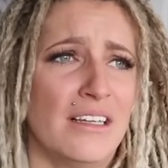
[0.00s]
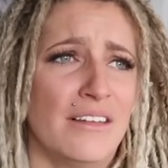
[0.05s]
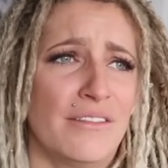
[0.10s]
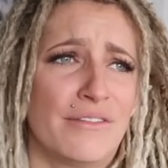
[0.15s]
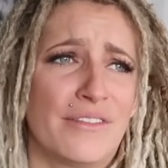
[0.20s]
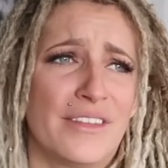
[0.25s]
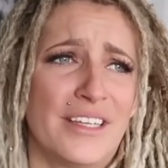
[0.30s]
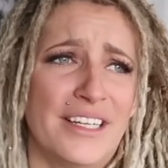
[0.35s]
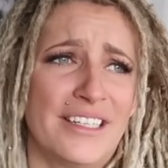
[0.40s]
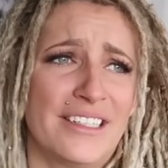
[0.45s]

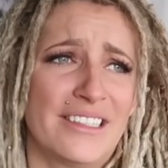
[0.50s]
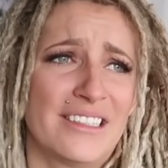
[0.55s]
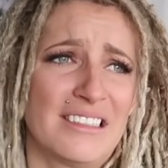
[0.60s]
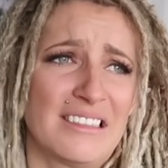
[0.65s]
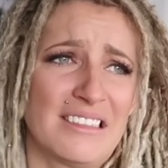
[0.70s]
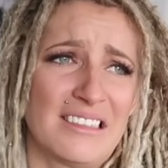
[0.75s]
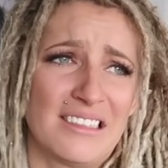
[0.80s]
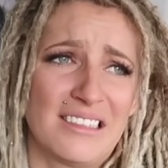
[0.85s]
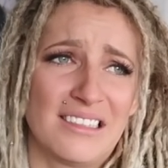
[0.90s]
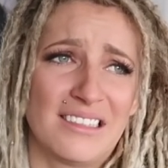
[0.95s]
If
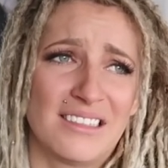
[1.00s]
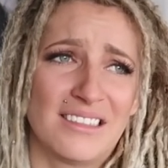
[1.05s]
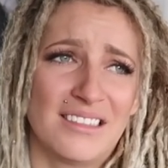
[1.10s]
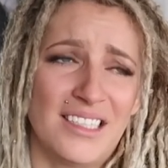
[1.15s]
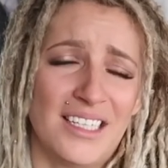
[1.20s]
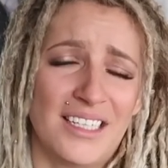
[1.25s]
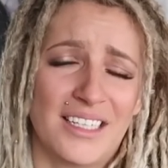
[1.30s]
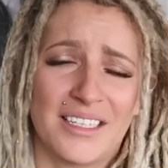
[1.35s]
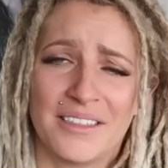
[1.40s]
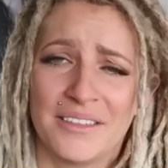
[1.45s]
there's,
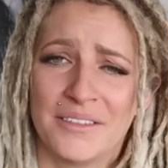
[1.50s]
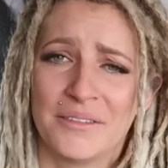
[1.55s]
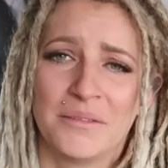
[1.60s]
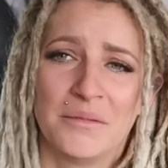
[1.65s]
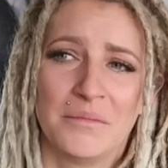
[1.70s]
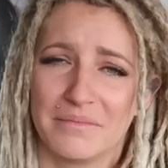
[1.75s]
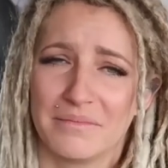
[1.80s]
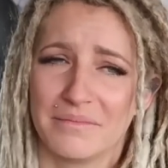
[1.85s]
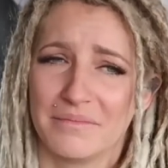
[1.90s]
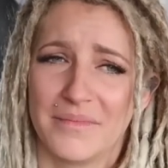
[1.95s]
you know,
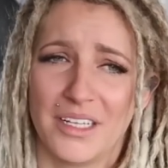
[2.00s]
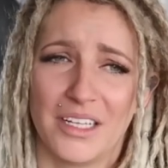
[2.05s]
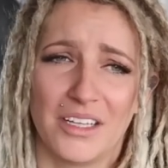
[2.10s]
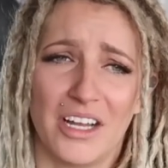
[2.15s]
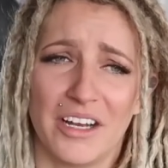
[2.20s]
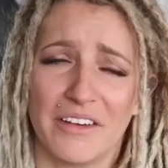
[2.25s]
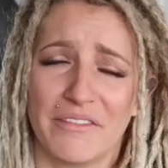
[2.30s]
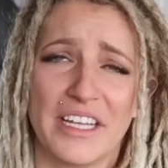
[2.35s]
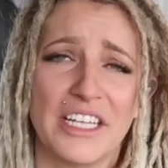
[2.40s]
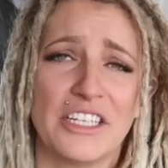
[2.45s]
a
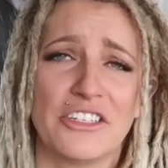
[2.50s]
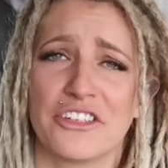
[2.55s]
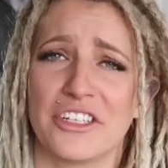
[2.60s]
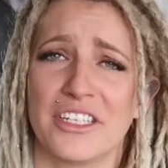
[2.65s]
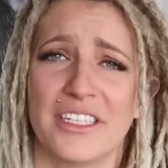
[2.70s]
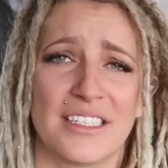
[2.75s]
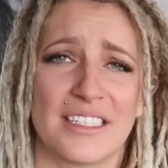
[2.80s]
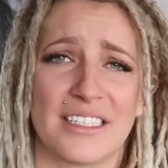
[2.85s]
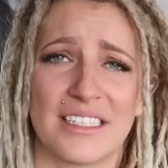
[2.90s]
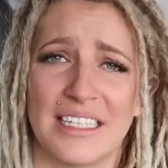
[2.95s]
lot of
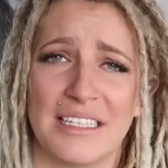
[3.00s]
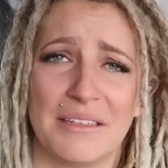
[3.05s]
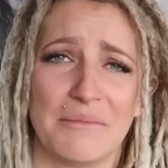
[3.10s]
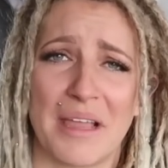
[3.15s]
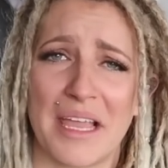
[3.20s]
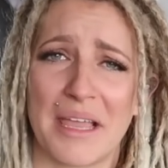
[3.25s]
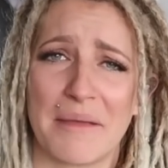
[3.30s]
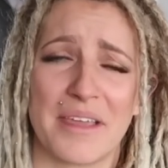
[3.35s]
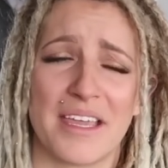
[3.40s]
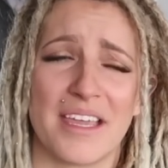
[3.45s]
interest, then
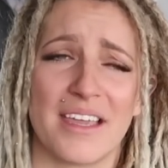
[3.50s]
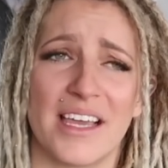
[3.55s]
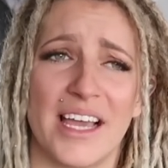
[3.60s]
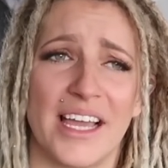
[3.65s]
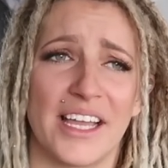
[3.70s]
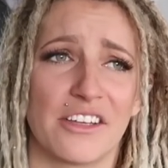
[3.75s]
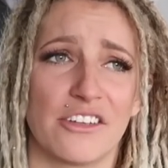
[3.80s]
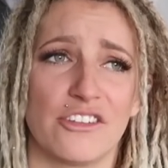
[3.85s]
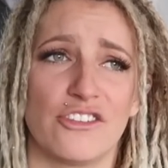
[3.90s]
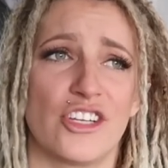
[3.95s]
maybe
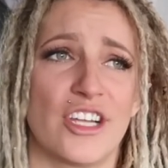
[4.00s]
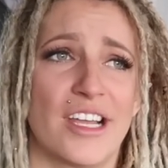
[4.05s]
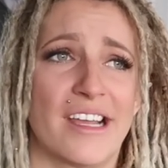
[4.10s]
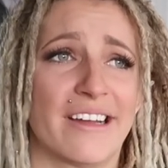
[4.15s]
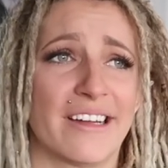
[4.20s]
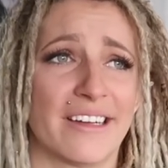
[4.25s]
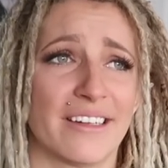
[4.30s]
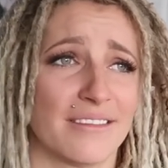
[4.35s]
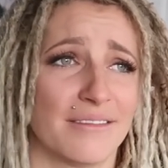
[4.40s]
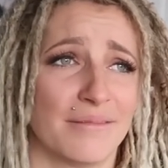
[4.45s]
I could
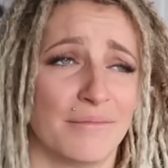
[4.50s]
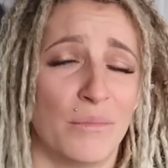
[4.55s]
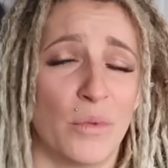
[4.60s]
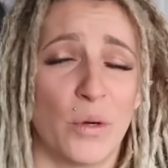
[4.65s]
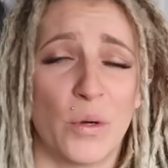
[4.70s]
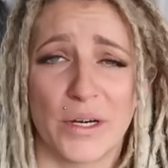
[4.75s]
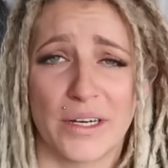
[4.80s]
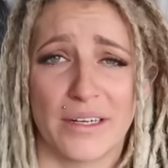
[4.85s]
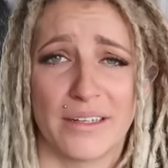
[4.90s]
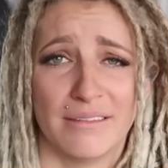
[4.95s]
share
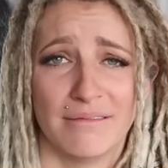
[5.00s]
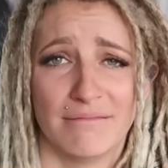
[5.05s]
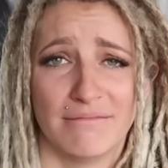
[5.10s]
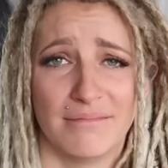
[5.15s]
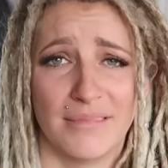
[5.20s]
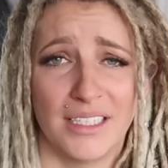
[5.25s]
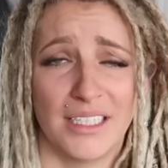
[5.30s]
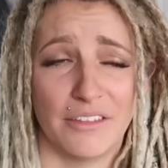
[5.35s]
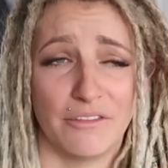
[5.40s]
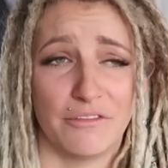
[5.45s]
more
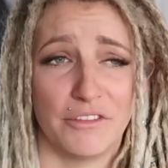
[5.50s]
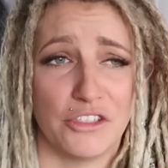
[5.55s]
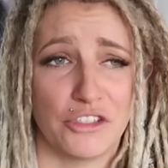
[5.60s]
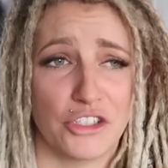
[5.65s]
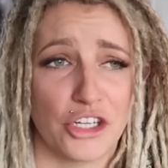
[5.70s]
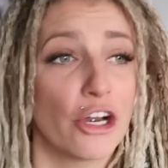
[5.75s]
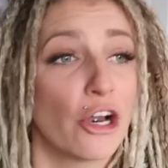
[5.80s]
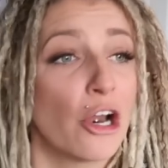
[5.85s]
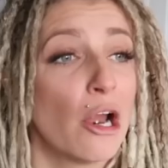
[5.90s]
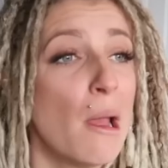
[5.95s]
in the
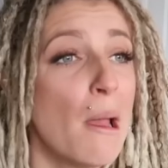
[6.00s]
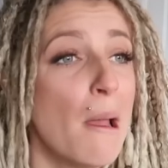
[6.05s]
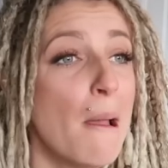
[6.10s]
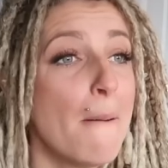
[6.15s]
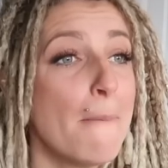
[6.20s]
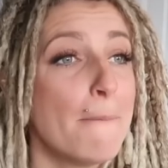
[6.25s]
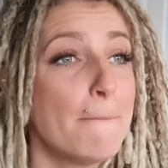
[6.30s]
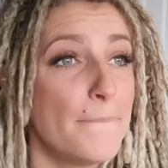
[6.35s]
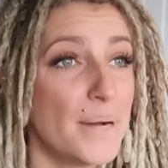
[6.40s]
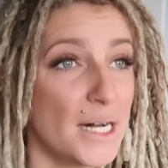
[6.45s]
future.
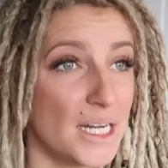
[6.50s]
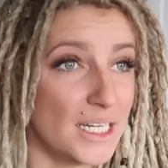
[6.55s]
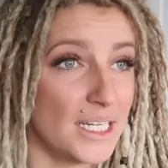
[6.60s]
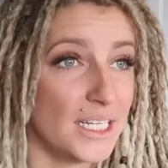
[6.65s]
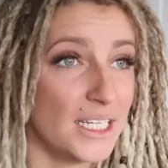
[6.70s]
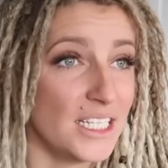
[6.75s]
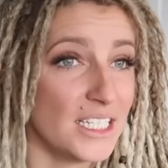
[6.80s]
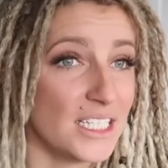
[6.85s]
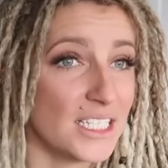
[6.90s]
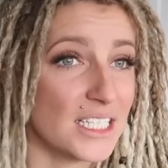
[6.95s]

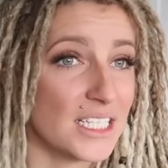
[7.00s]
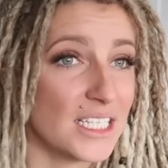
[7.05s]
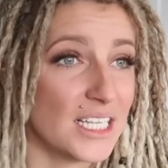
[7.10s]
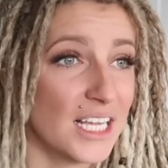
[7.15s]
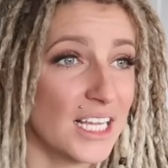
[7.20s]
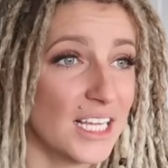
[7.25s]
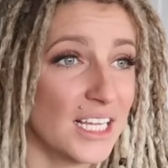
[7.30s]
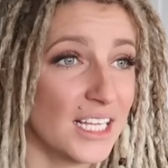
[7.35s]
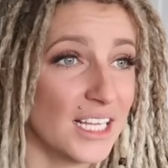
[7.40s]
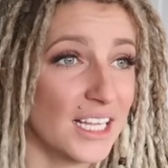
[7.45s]
But
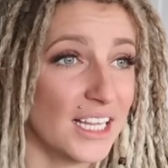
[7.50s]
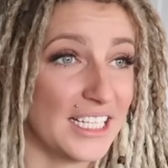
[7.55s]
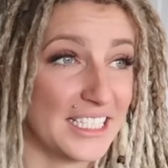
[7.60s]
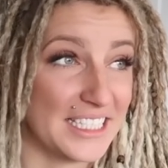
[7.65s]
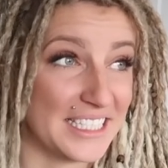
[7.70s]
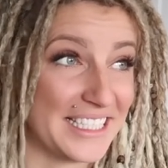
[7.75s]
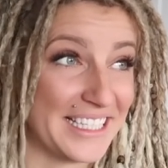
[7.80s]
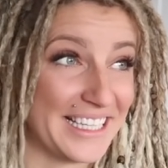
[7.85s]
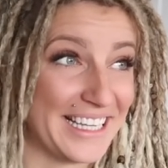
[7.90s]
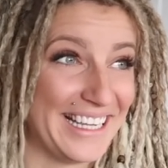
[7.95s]

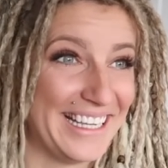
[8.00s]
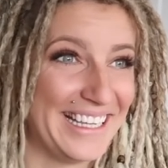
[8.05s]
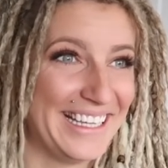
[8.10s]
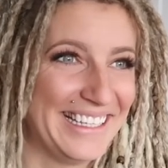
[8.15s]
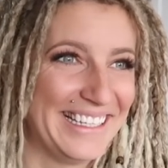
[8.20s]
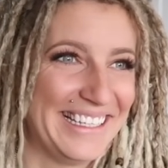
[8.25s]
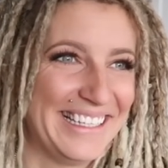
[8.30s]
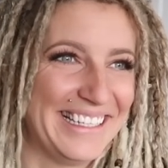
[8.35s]
let's see.